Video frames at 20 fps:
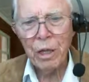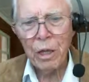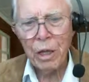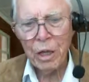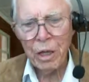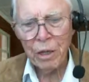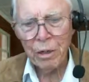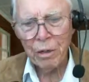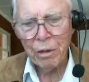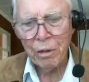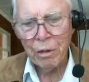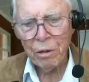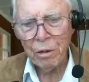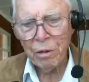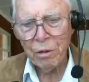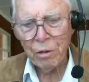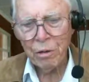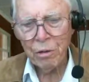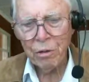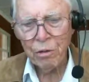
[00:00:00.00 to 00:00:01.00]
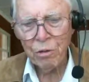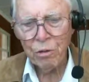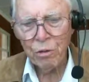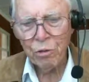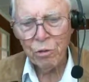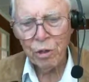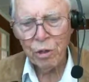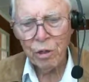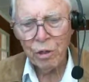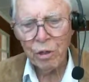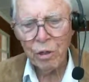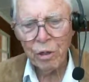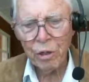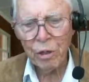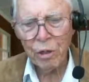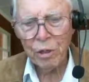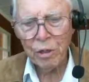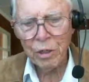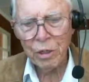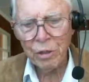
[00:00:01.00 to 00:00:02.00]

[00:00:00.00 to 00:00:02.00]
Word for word: and uh, you can look at